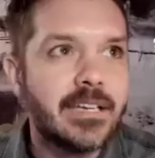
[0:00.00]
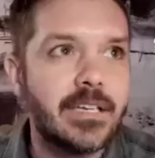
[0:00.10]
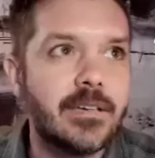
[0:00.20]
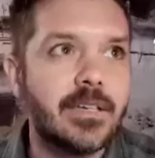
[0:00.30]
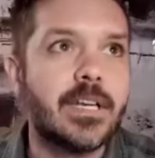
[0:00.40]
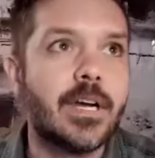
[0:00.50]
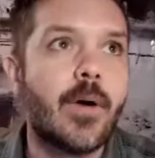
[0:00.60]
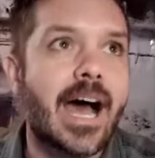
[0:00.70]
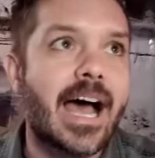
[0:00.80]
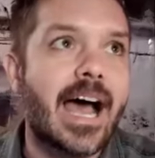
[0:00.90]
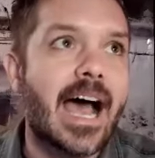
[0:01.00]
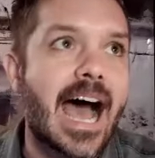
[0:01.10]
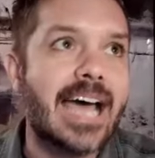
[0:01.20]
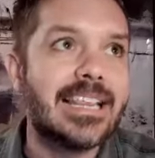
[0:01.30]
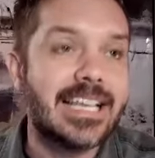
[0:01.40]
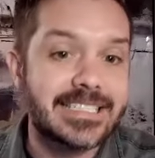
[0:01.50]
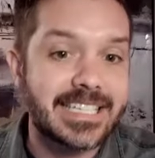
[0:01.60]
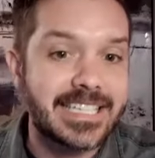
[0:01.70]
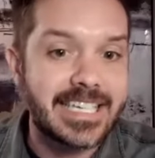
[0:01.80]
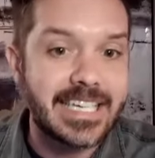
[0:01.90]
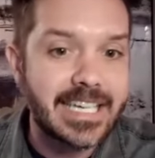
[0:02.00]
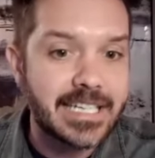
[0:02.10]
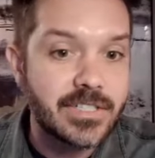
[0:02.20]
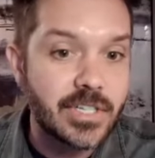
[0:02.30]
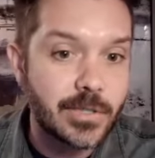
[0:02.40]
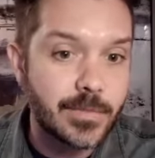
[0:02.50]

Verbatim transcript: you you know I like to key into